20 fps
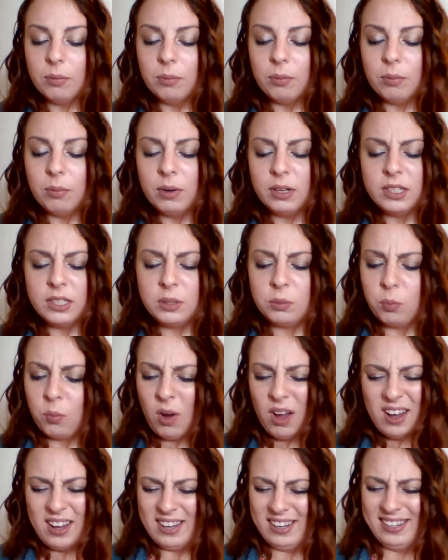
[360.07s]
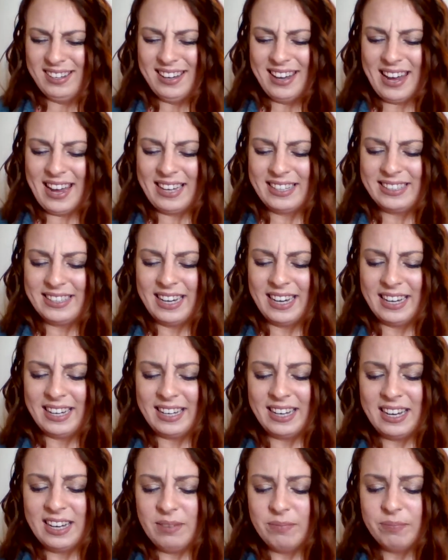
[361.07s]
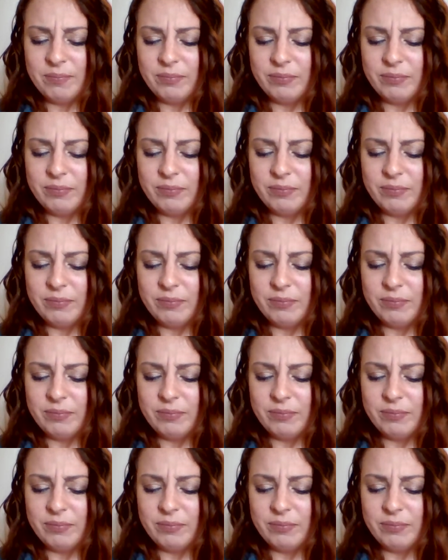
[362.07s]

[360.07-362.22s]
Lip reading: "What's what?" asked Annie.